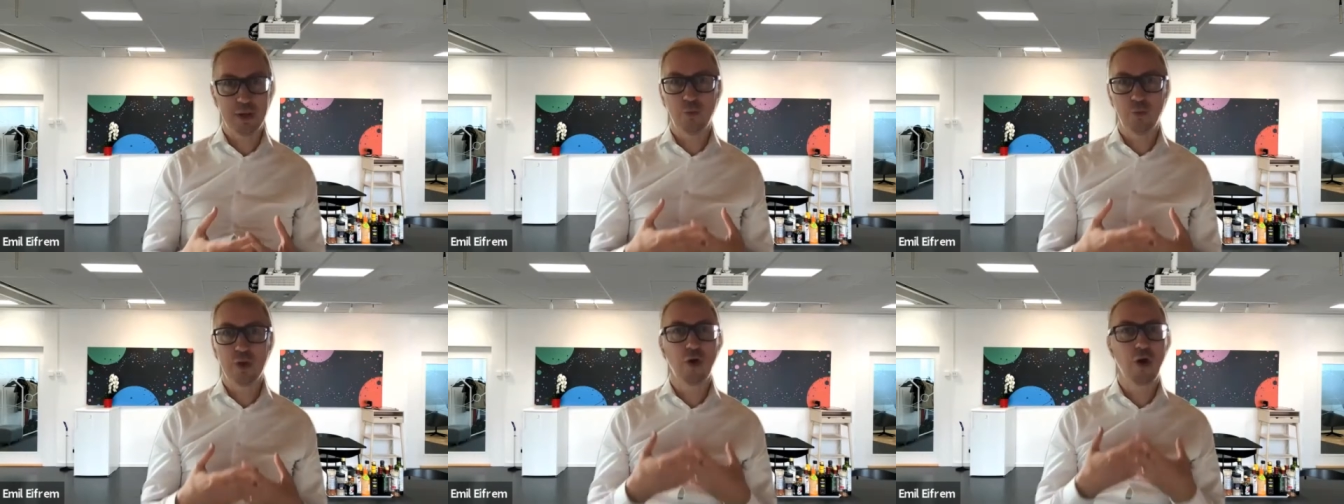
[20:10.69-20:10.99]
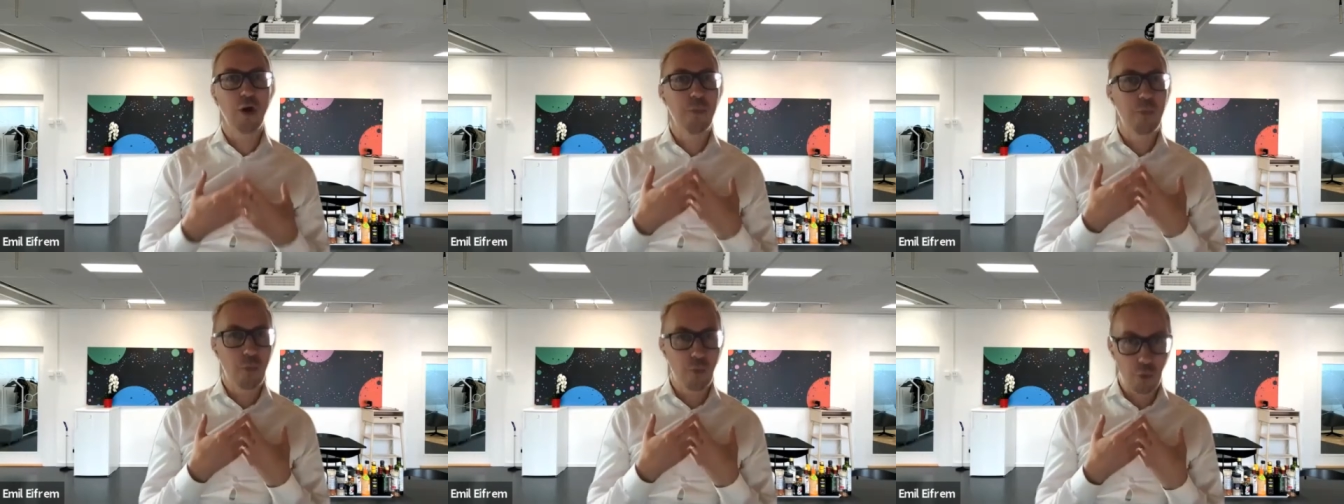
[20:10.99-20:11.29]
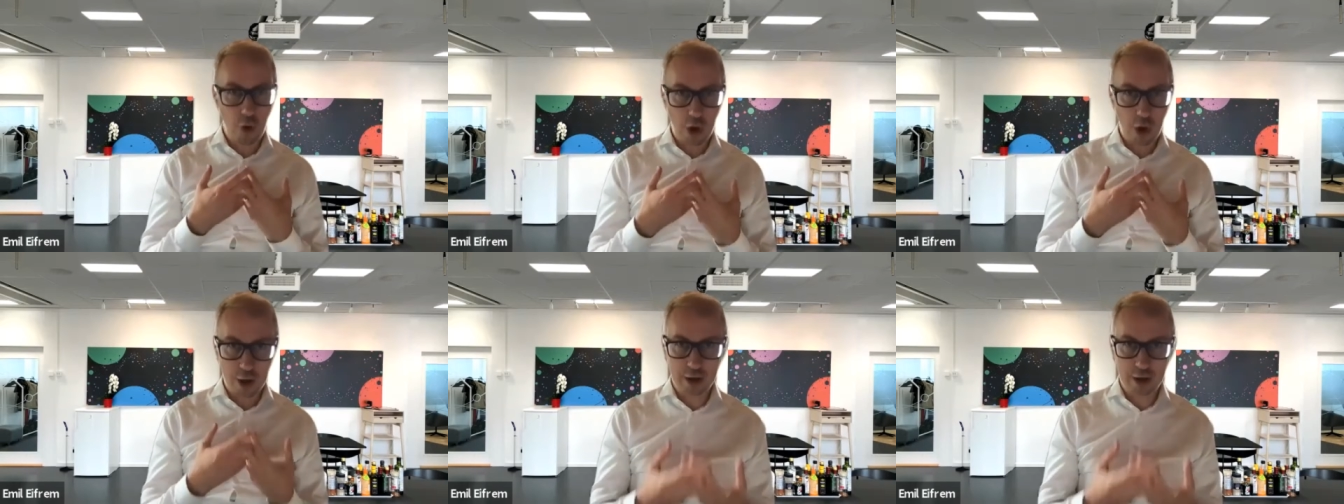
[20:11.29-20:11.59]
We are a
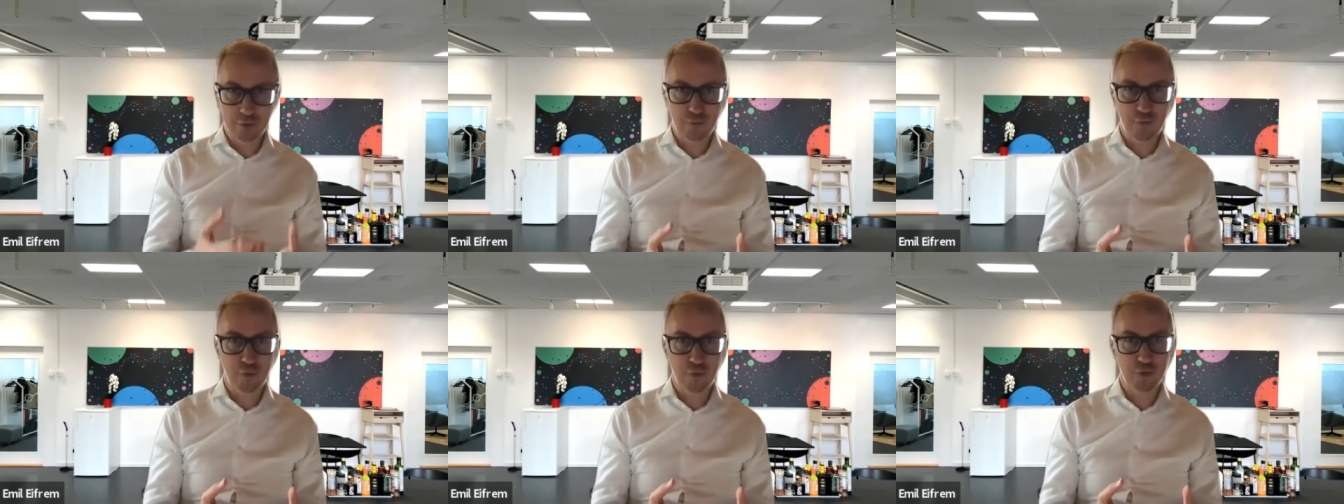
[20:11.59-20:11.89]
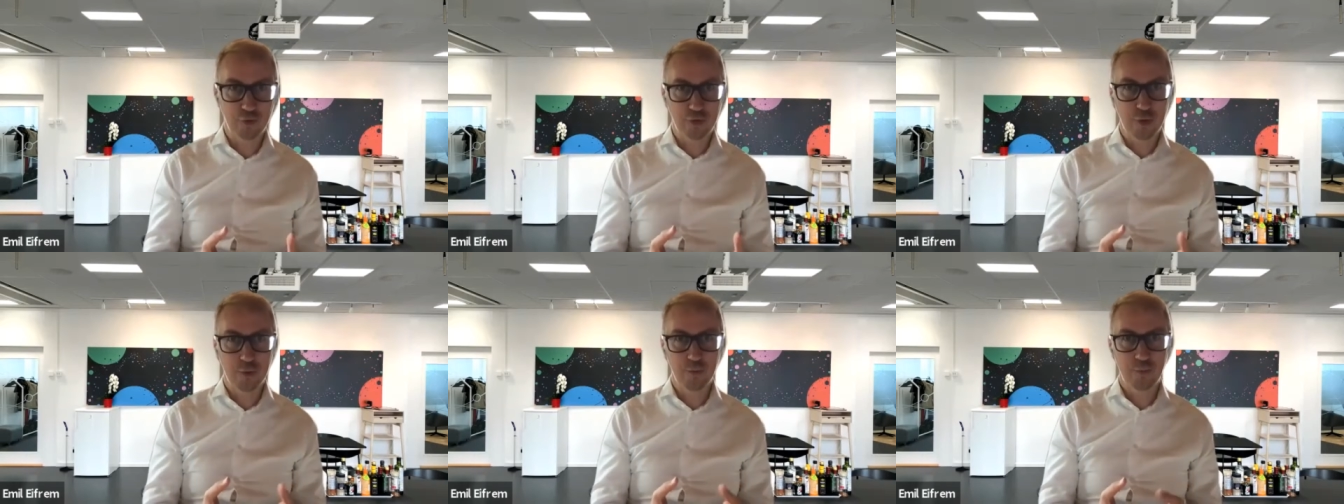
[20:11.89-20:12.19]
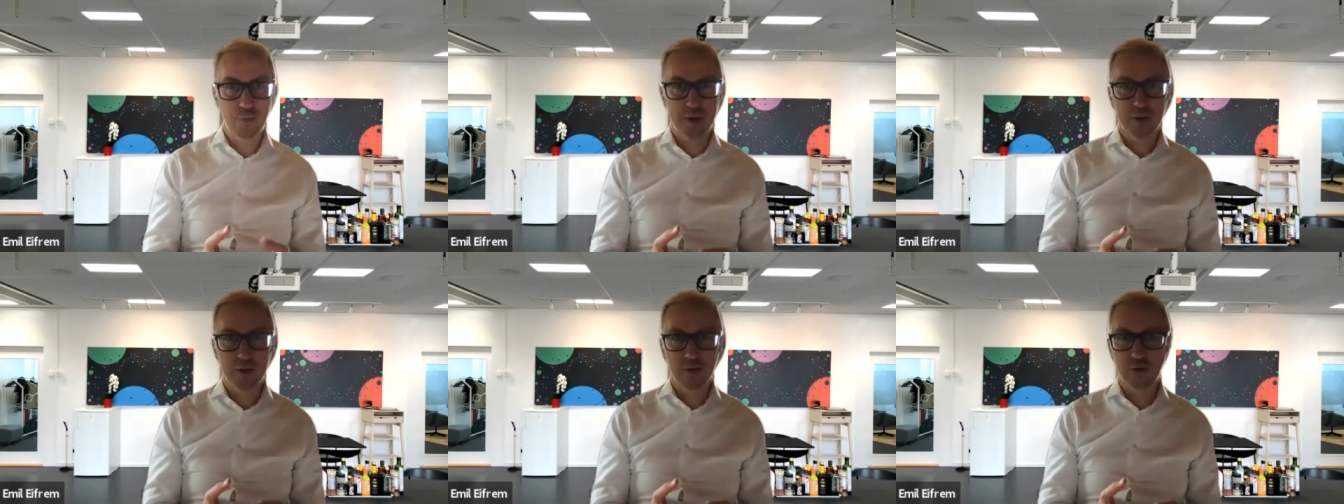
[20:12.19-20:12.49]
product first company.